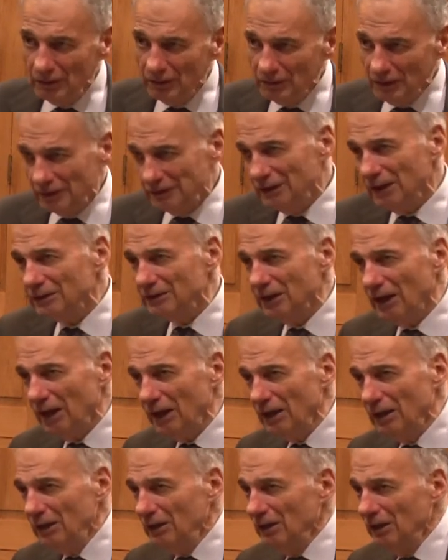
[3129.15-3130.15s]
They did that.
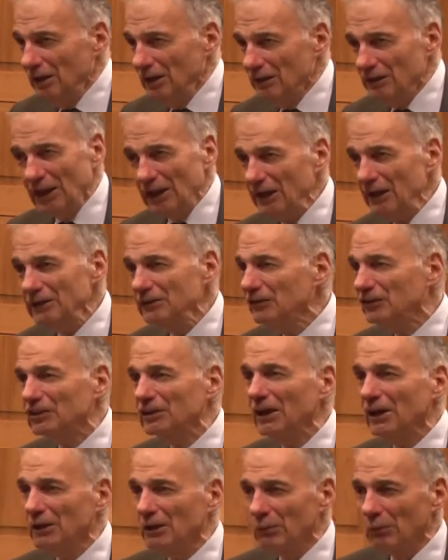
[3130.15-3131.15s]
They didn't
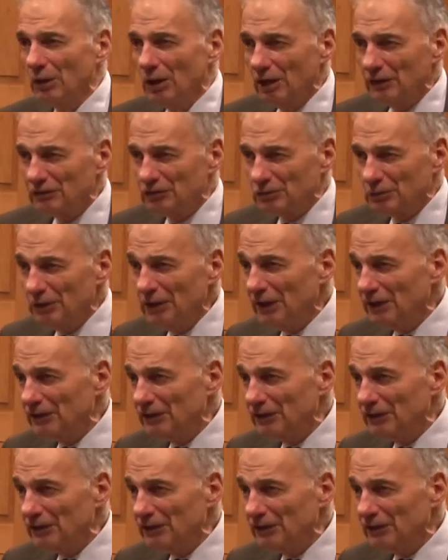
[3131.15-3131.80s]
scare Wall Street